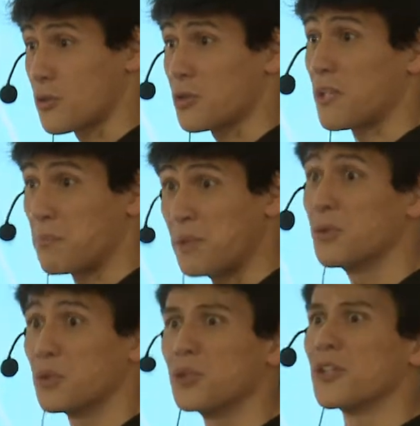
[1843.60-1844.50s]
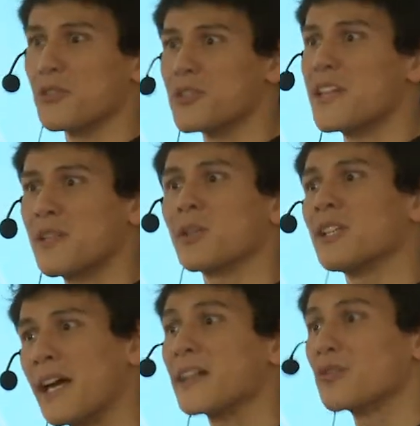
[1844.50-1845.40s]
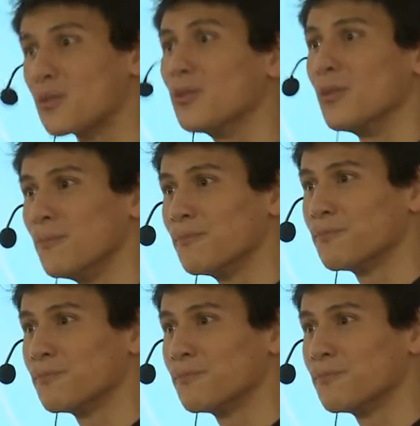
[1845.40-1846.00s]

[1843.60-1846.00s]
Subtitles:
so that people could understand what they had to do.